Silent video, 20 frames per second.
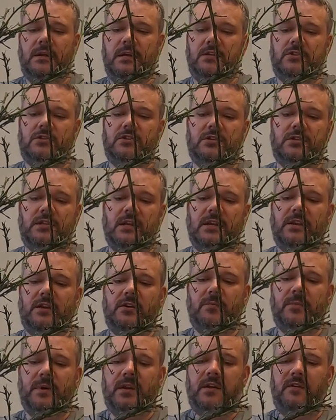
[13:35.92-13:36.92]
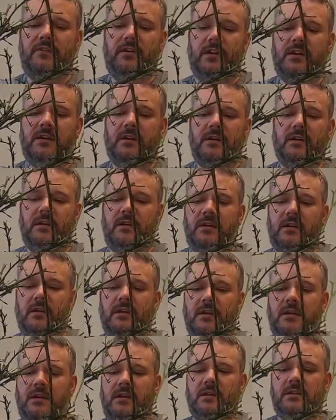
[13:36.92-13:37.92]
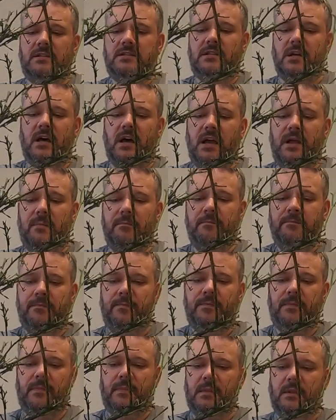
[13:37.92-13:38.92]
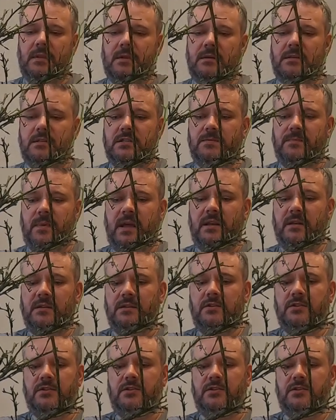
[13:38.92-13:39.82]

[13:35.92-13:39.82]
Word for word: it's just a little bit of a time spent